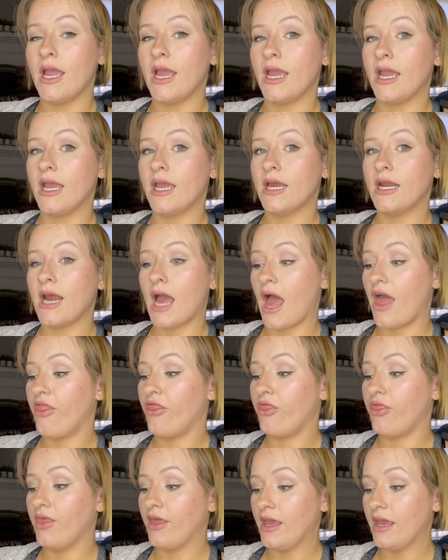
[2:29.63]
And I
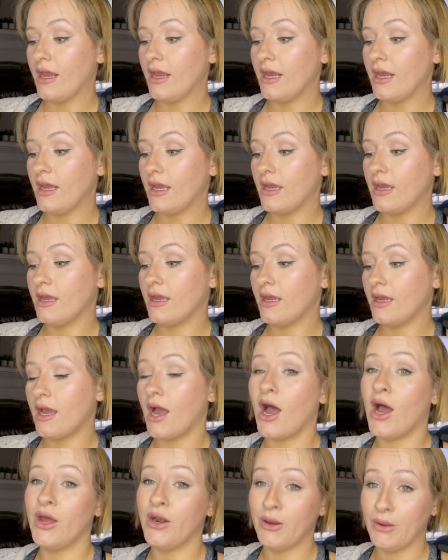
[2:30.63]
think
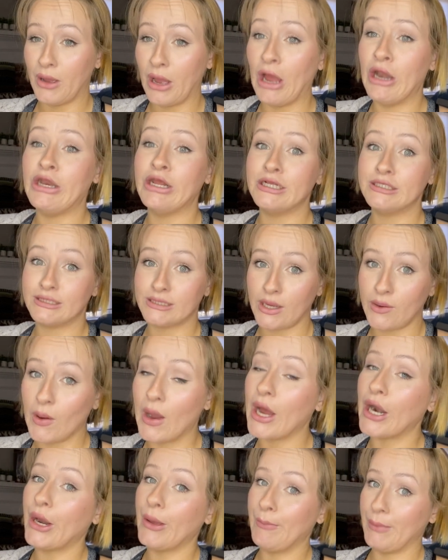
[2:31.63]
I did so
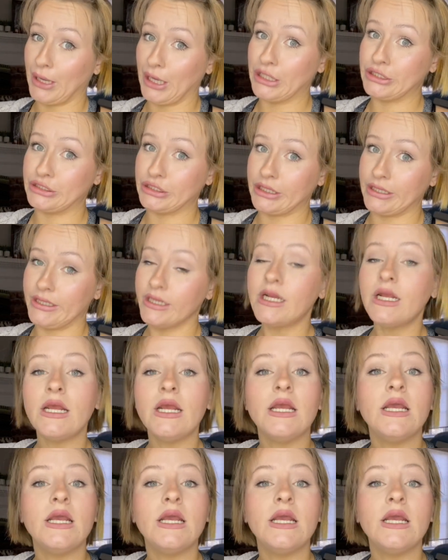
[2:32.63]
on a budget,